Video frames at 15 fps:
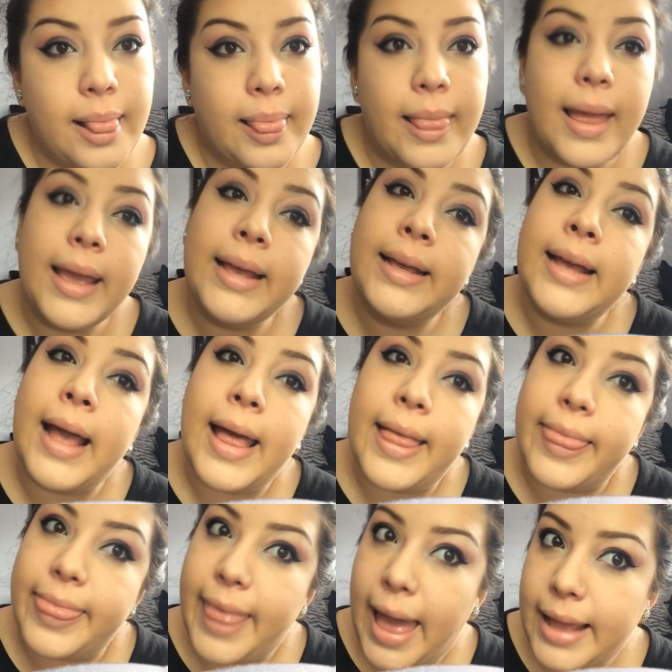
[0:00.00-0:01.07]
Like
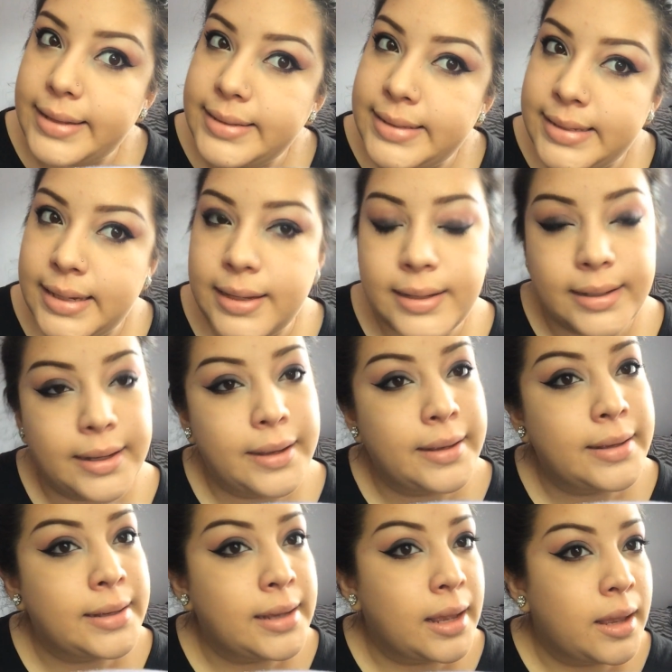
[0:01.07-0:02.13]
that.
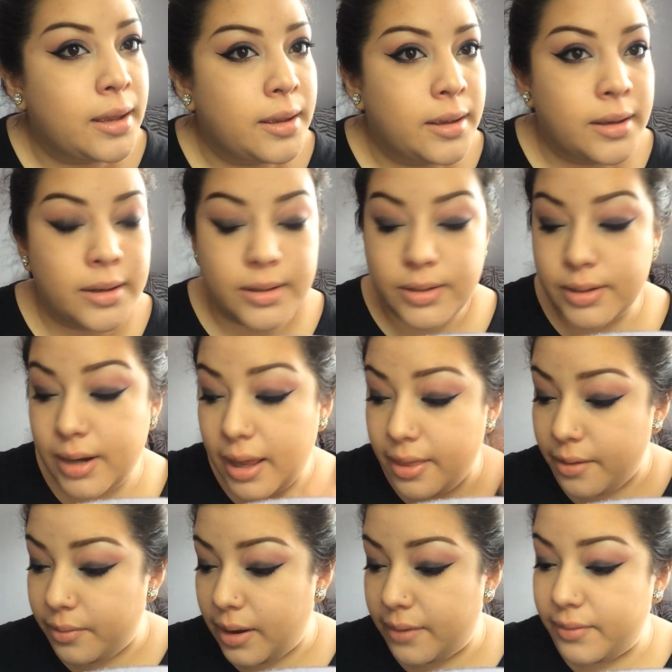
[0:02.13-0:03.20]
So now
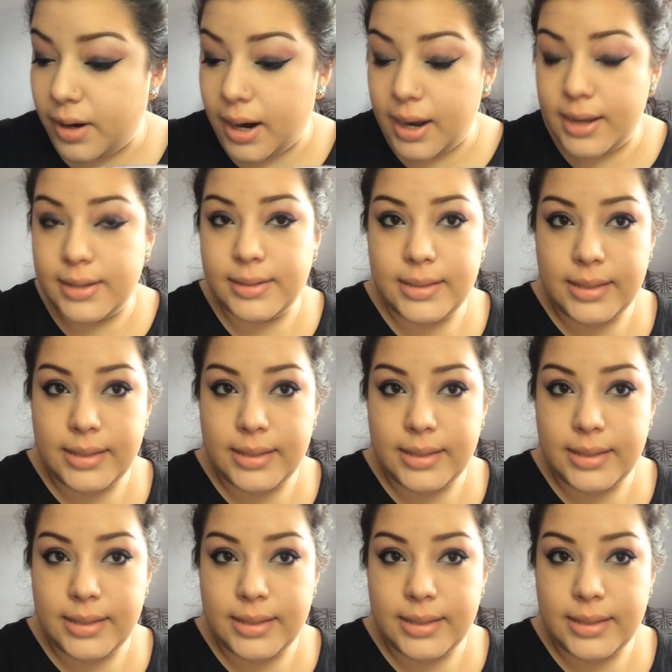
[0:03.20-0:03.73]
that we have our eyes